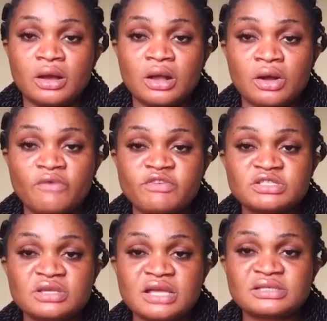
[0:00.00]
Of
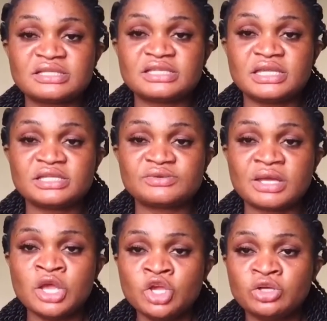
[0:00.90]
course, you guys are seeing this,
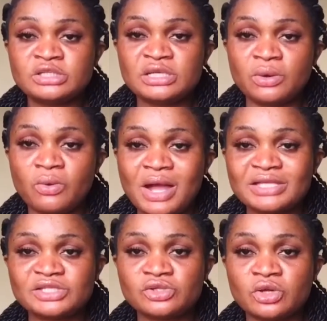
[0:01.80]
right? You've seen the white